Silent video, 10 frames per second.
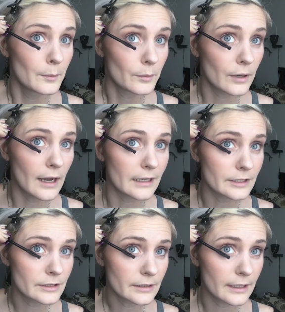
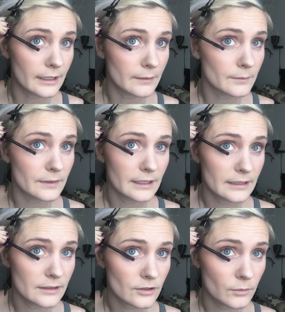brush and I'm
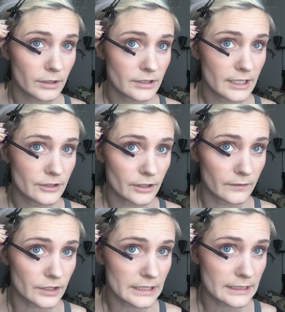in so much danger of
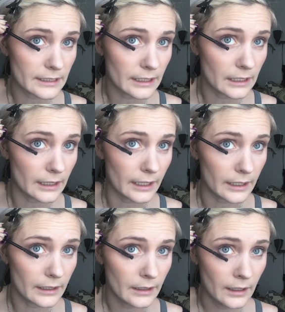just sticking that
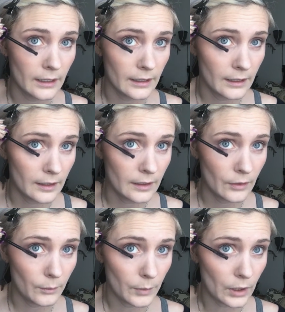
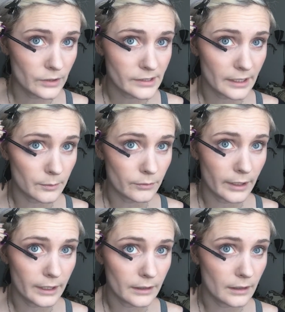ball tip
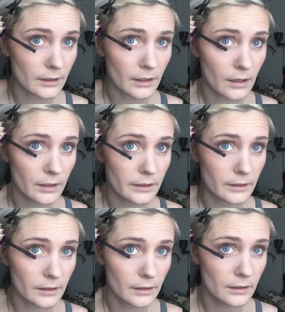right on
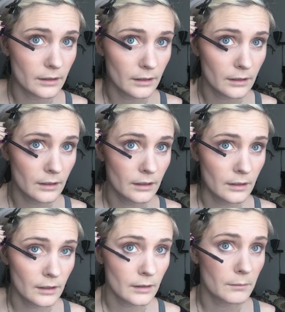
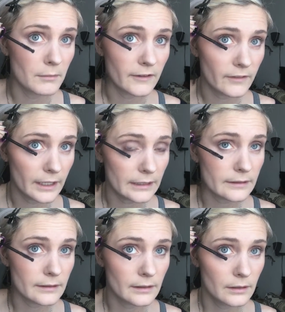my
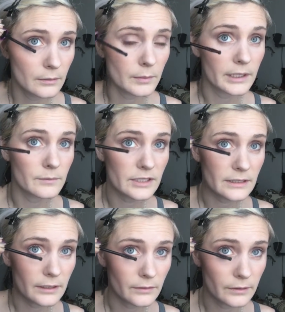face. But I'm just
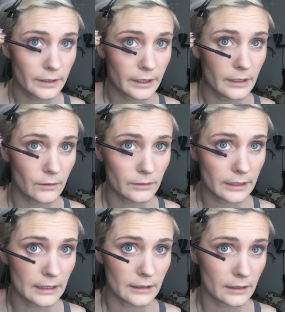gonna really only
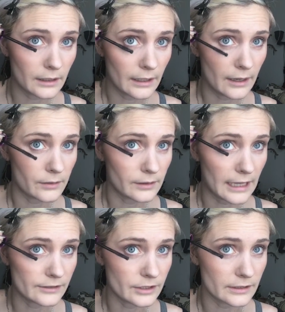get the outer
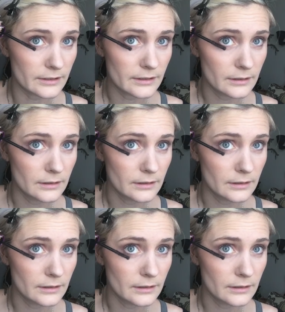lashes